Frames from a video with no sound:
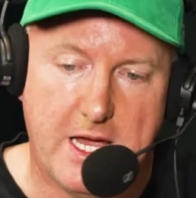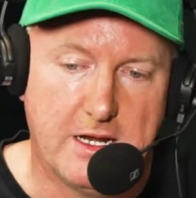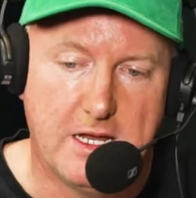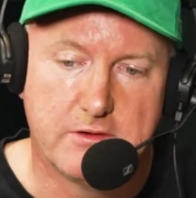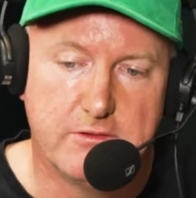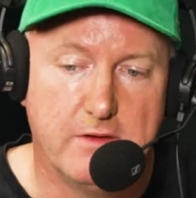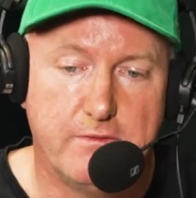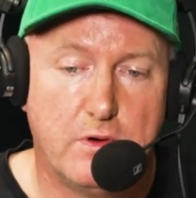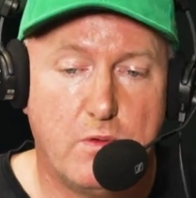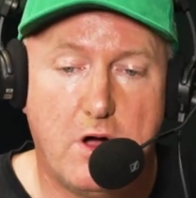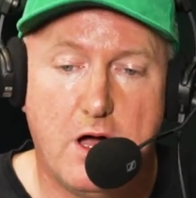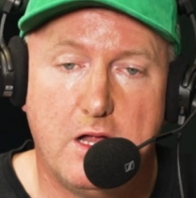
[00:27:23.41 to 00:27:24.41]
bad luck run
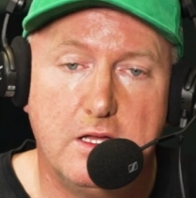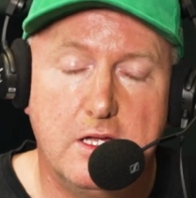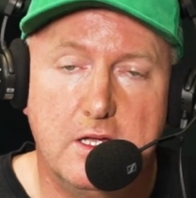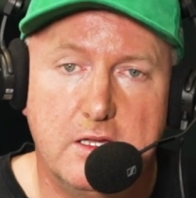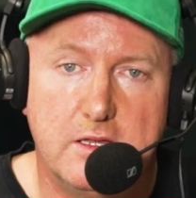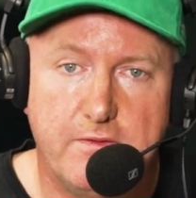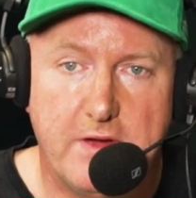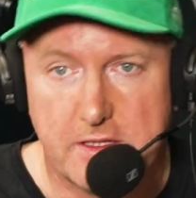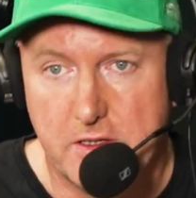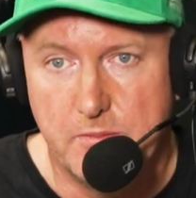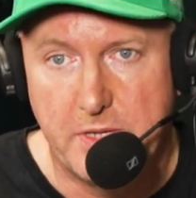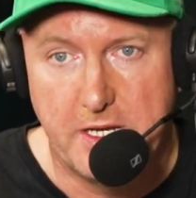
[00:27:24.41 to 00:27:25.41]
for a while, the
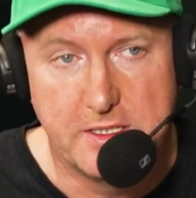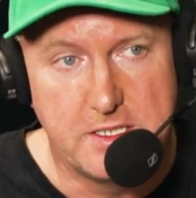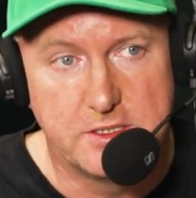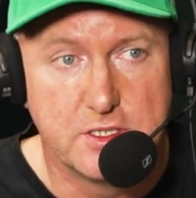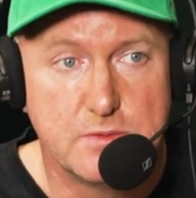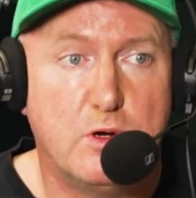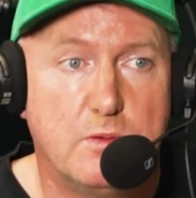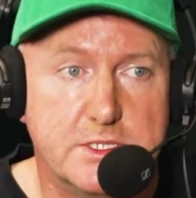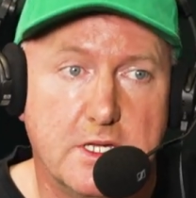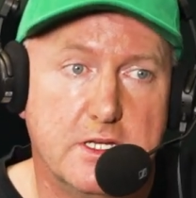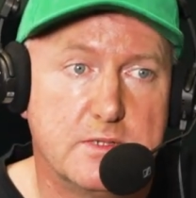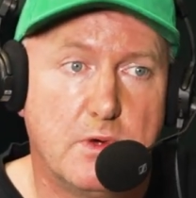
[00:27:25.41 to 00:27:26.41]
fact that I'm betting such a small
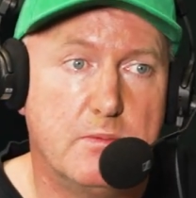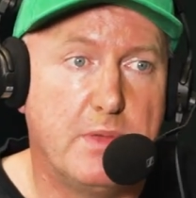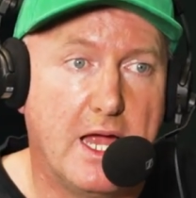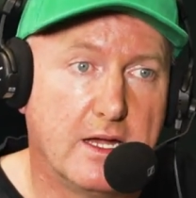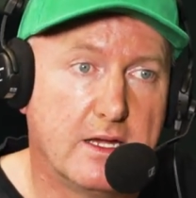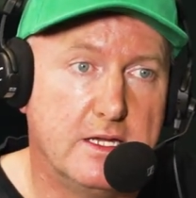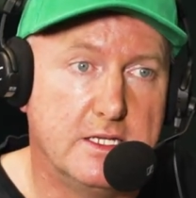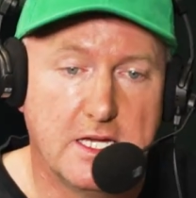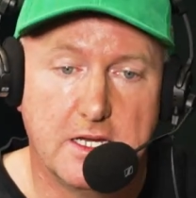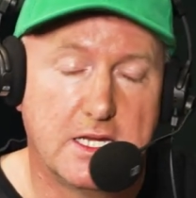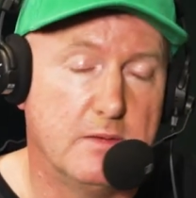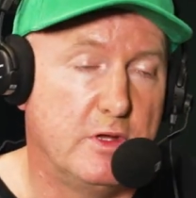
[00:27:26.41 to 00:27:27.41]
percentage of my bank is
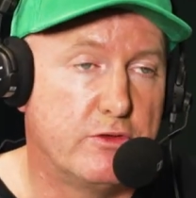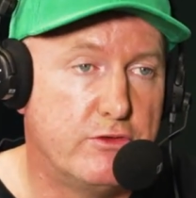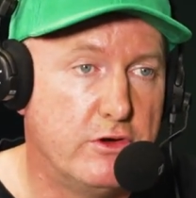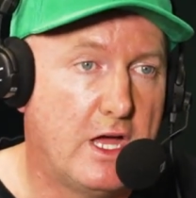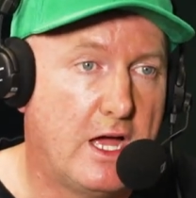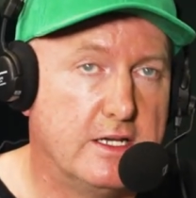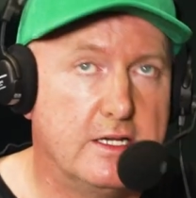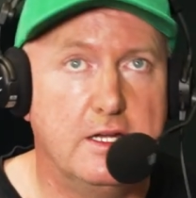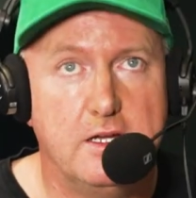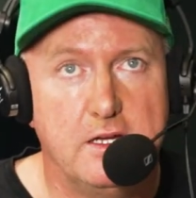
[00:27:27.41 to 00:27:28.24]
going to get me through that.